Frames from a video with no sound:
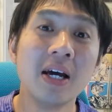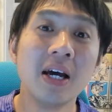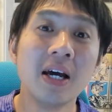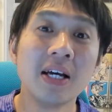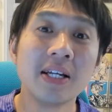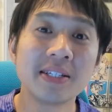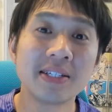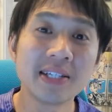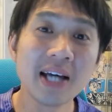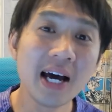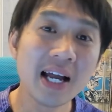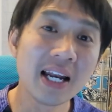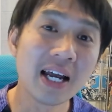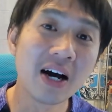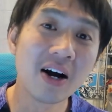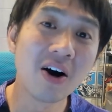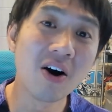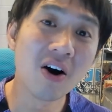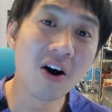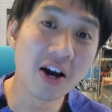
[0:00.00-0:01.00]

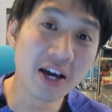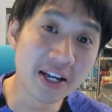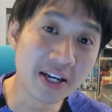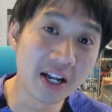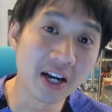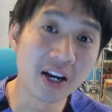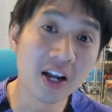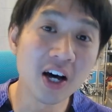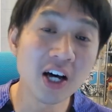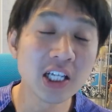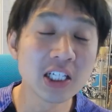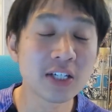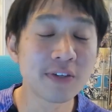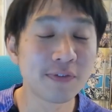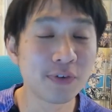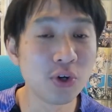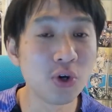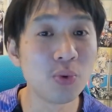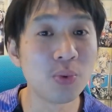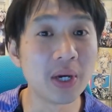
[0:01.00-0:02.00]
Salah in the last
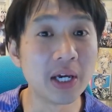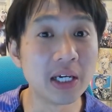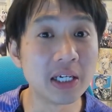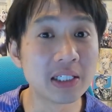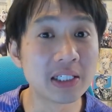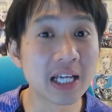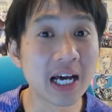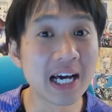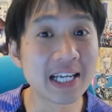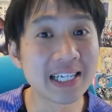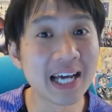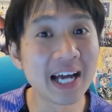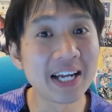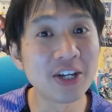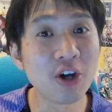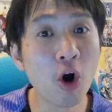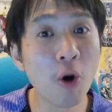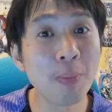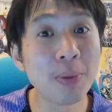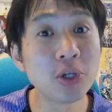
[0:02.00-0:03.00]
few weeks has had
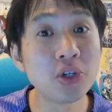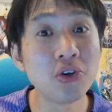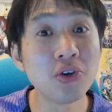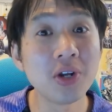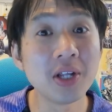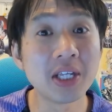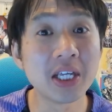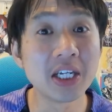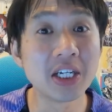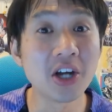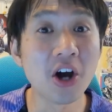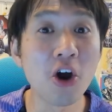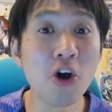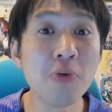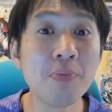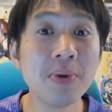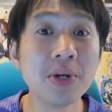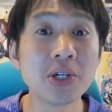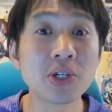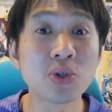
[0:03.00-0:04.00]
the opportunity to
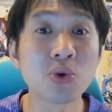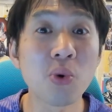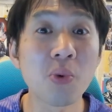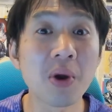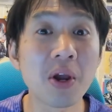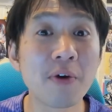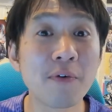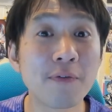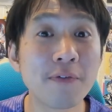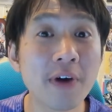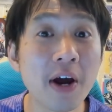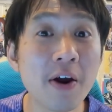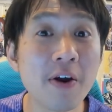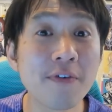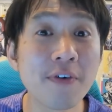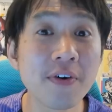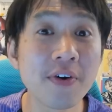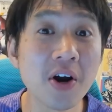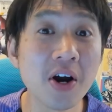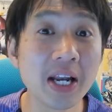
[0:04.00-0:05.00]
open the scoring very
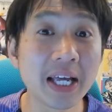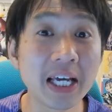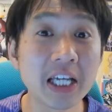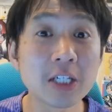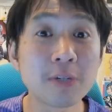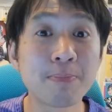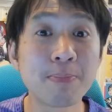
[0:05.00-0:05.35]
early. Against